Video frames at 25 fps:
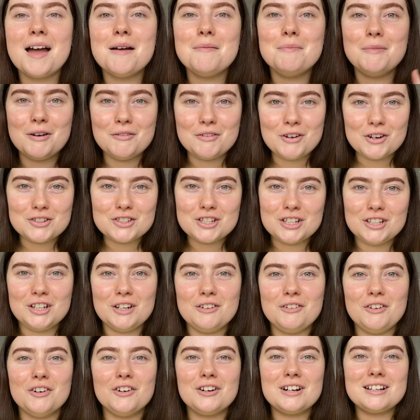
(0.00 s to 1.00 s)
Moving on to
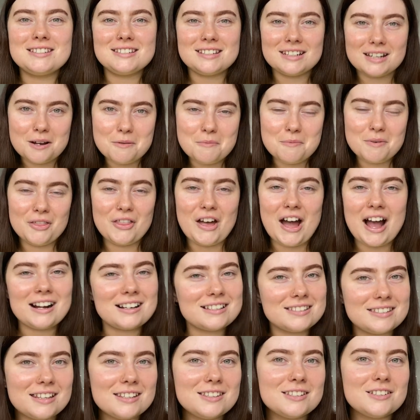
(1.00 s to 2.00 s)
new look, sticking with
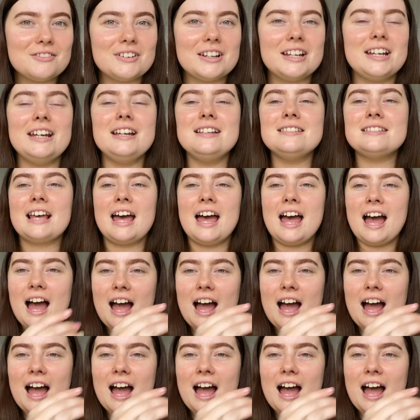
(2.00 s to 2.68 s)
accessories,